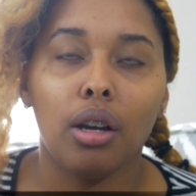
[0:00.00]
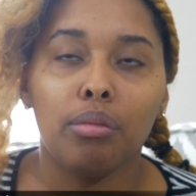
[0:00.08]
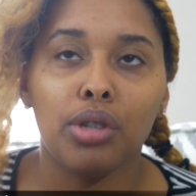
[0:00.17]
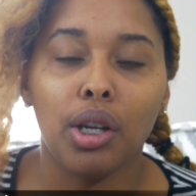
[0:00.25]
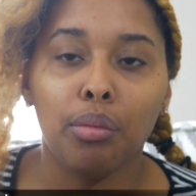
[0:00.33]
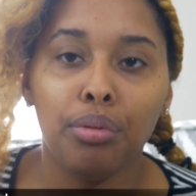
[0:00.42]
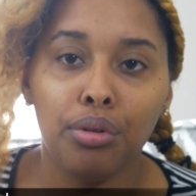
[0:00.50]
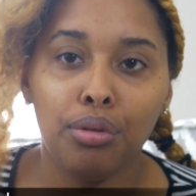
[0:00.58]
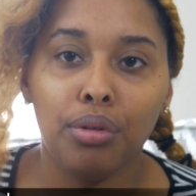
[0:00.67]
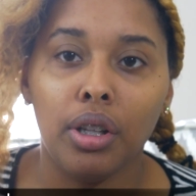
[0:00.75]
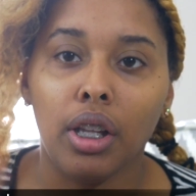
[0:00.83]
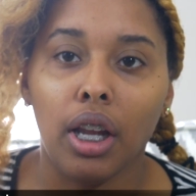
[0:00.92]

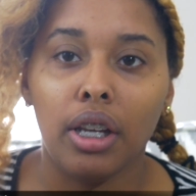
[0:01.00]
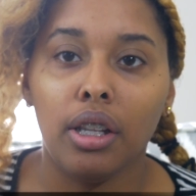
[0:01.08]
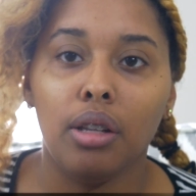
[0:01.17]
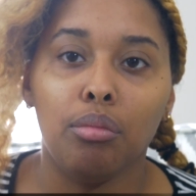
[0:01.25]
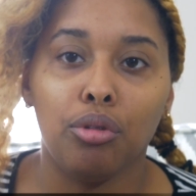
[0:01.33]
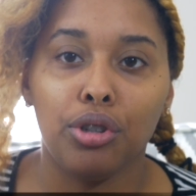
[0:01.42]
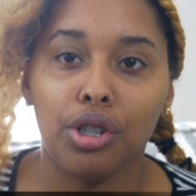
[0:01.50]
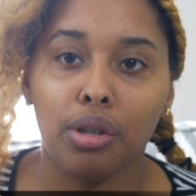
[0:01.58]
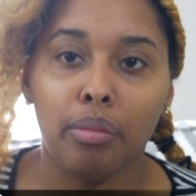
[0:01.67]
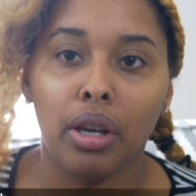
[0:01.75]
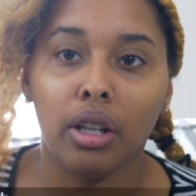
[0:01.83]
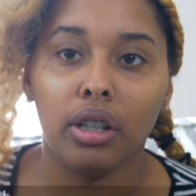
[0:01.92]
shampoo, and then I did the moisture
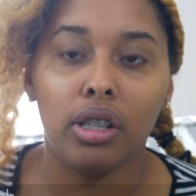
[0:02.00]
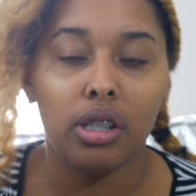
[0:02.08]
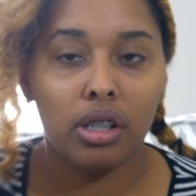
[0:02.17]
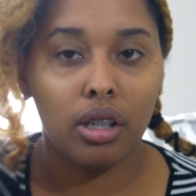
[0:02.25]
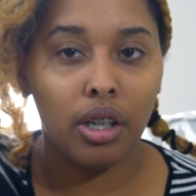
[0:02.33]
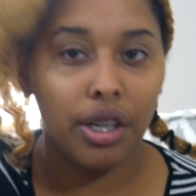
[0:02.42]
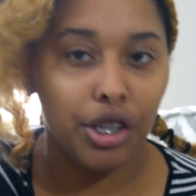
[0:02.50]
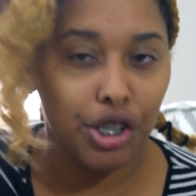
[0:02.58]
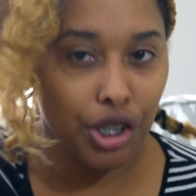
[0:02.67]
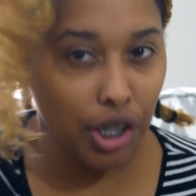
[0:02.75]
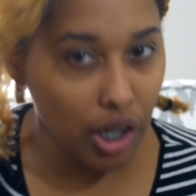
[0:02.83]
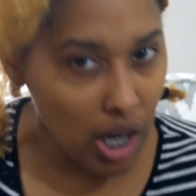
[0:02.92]
balance
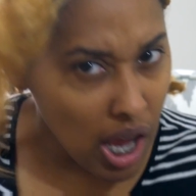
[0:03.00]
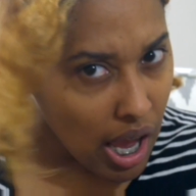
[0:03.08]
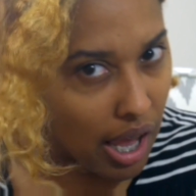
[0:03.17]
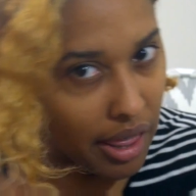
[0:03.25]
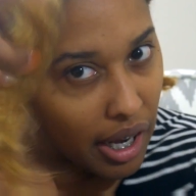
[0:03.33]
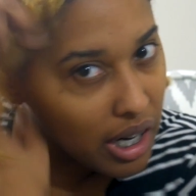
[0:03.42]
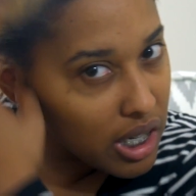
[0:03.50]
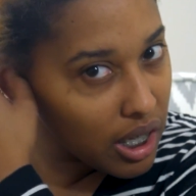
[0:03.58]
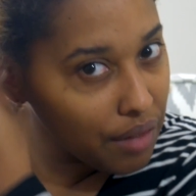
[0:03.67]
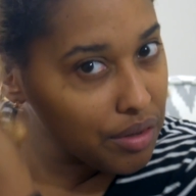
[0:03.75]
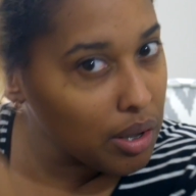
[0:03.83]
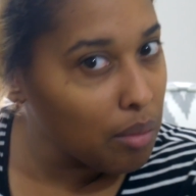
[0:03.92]
conditioner, and then I just
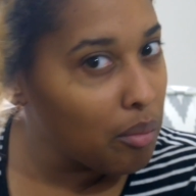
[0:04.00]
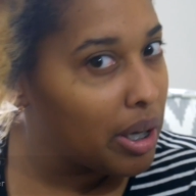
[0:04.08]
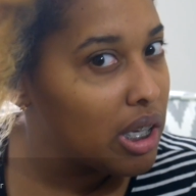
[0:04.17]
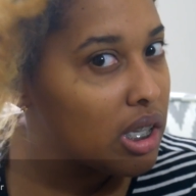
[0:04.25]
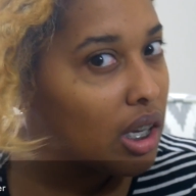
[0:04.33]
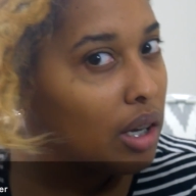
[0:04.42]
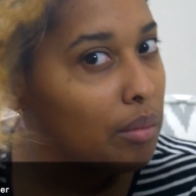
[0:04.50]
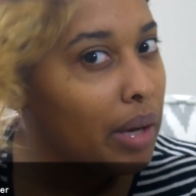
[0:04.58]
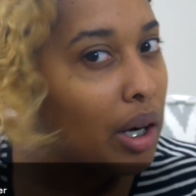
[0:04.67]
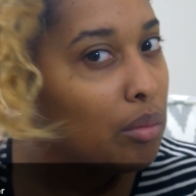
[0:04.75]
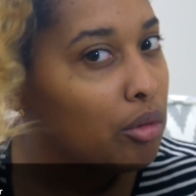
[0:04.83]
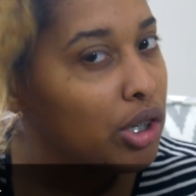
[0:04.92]
have some basic
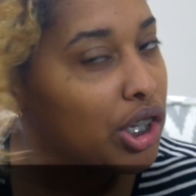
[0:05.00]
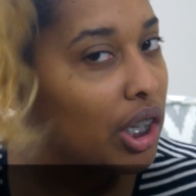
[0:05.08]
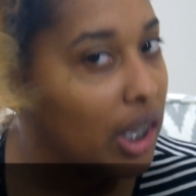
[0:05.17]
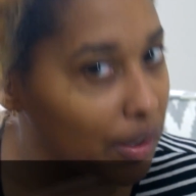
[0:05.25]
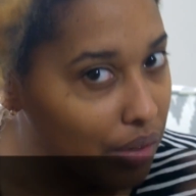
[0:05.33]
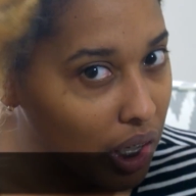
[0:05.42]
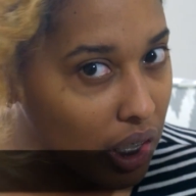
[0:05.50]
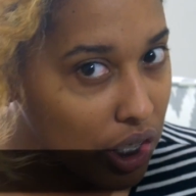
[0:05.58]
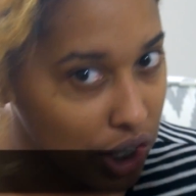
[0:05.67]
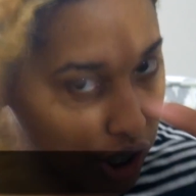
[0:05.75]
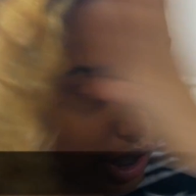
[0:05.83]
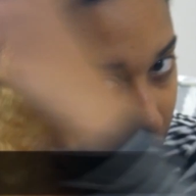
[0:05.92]
mega moisture leave-in
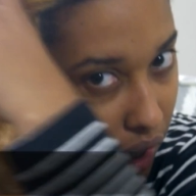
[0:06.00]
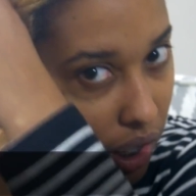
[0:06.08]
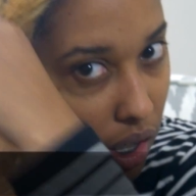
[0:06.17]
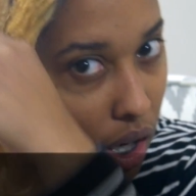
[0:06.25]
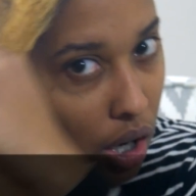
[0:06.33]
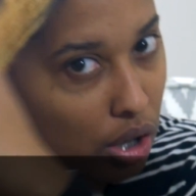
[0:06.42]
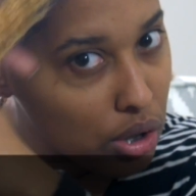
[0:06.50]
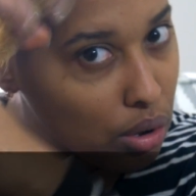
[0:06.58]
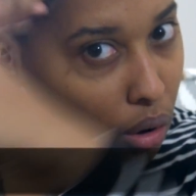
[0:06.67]
conditioner in. So